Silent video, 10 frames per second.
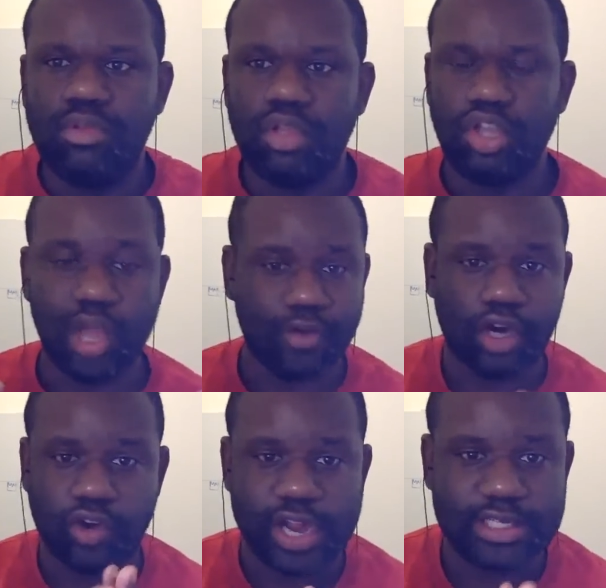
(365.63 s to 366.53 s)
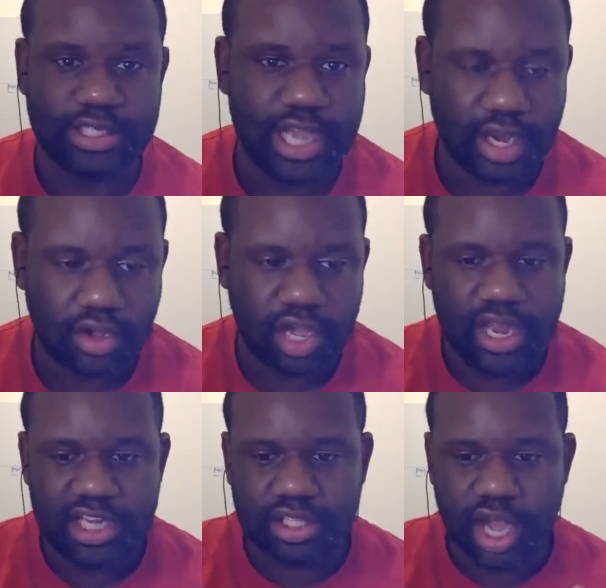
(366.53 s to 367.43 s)
You have a great channel, and
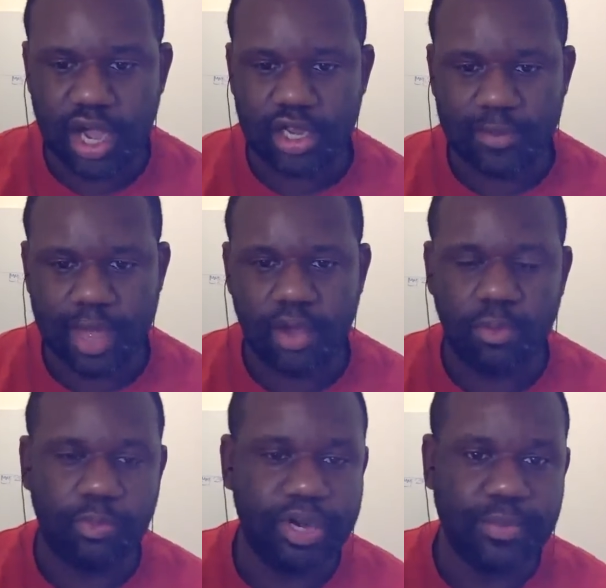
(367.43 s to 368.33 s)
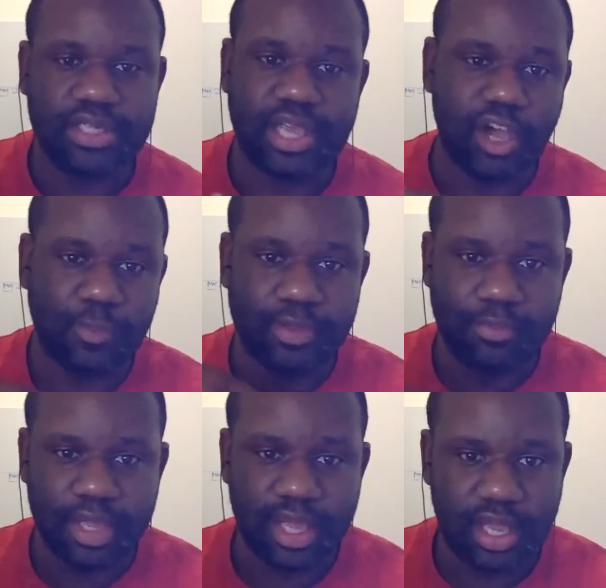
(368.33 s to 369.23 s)
it's talking about pretty much helping
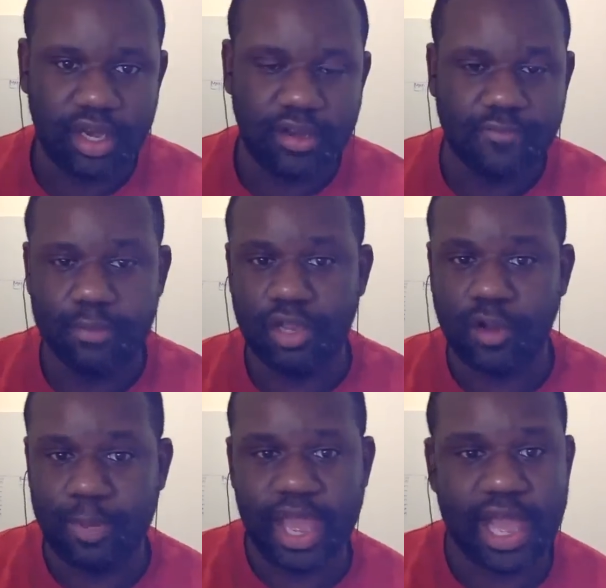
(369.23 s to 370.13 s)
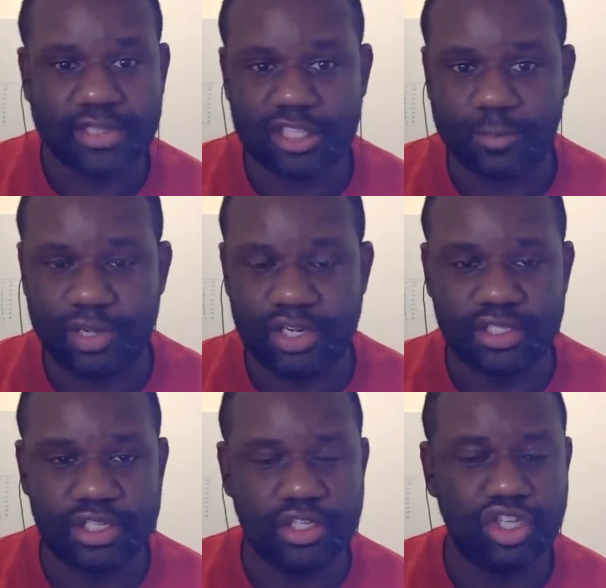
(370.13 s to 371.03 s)
men from your past
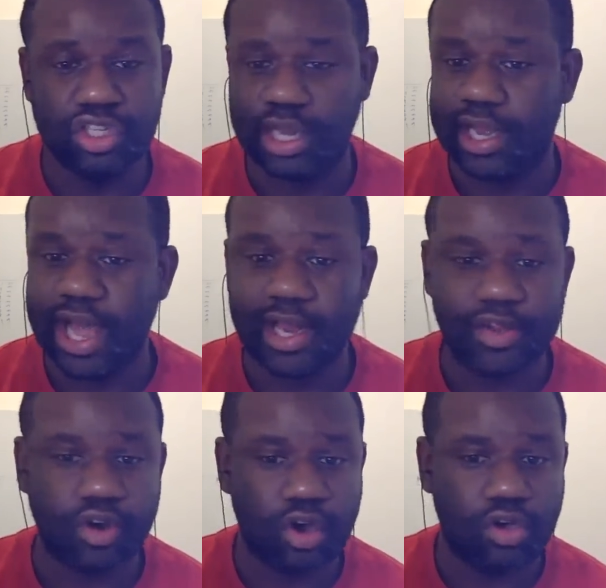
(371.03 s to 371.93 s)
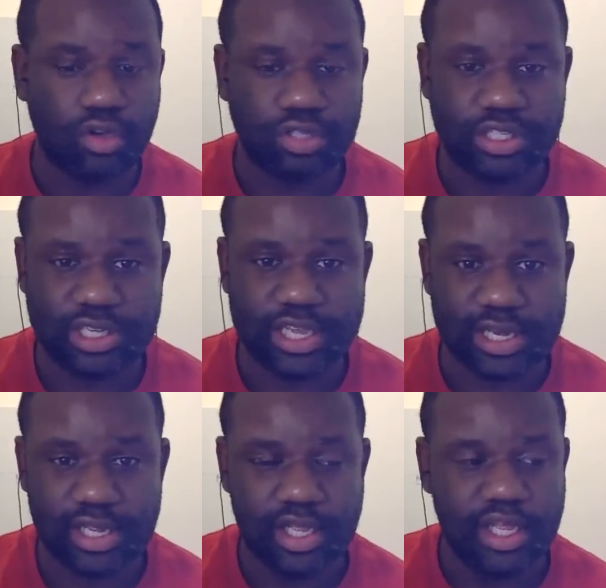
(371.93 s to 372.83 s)
experiences. You use a lot of your own
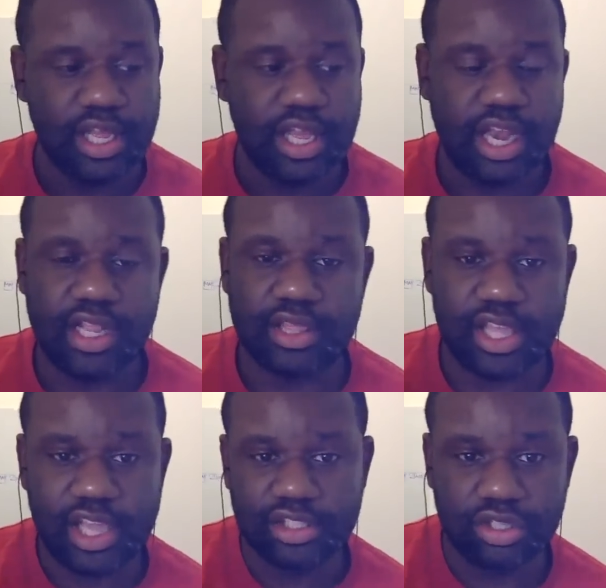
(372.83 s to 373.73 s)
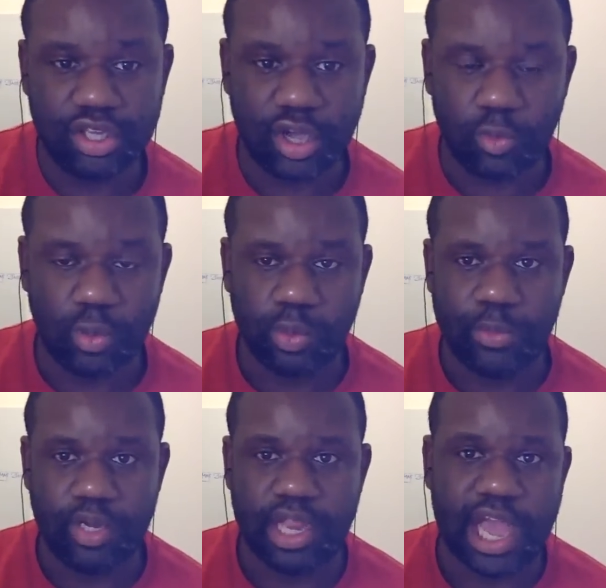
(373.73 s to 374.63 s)
shit and the things you dealt with
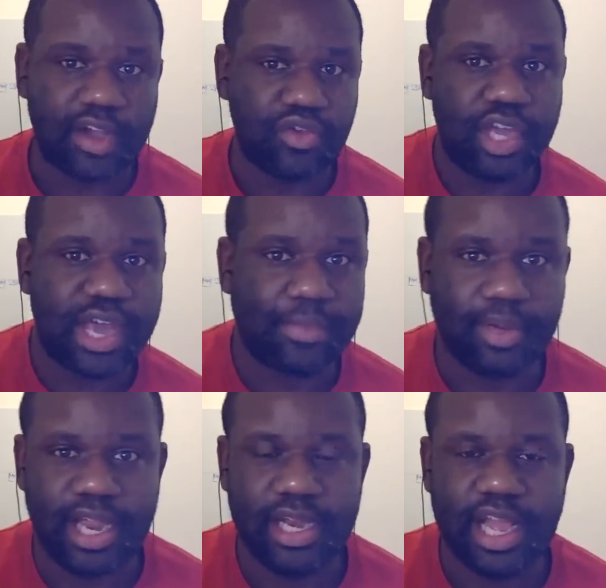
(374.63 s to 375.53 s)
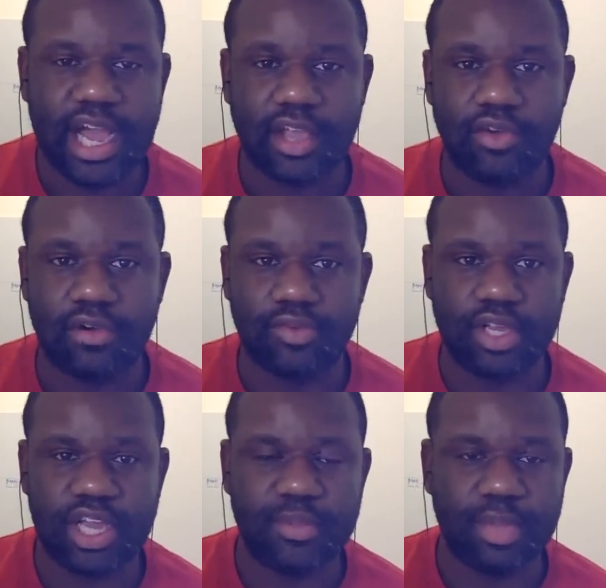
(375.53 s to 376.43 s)
women and how you got played and how you
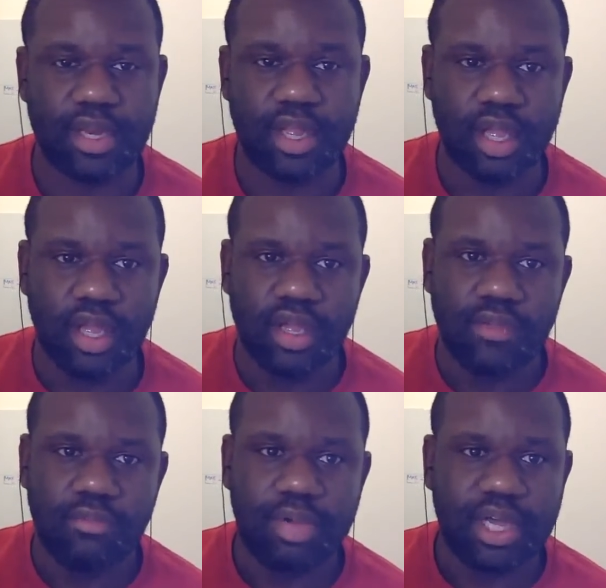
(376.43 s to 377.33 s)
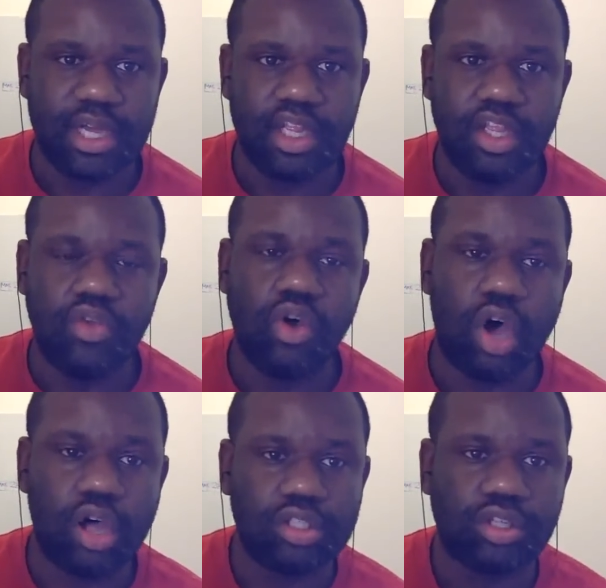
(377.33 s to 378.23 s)
overcame it. But you
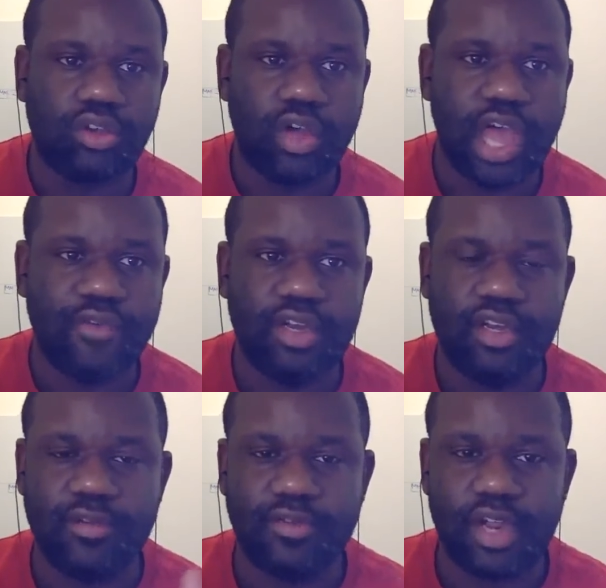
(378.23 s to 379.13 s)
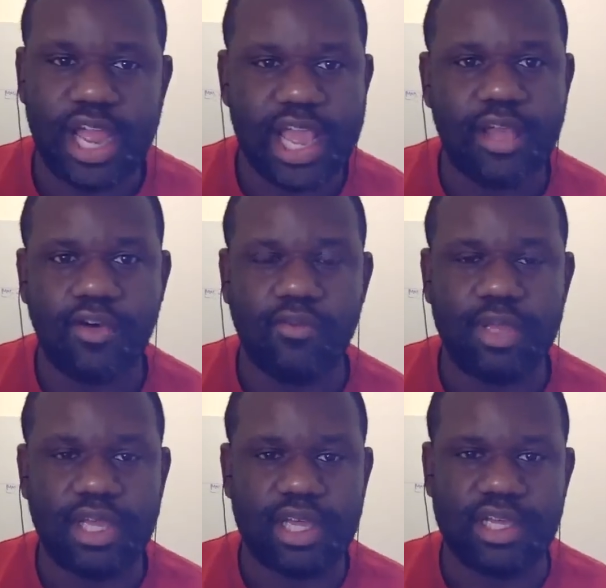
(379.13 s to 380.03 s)
also have a different angle
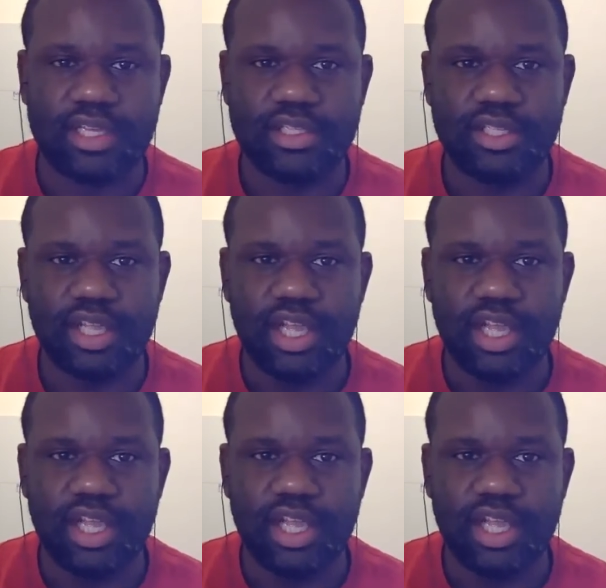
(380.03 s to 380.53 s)
because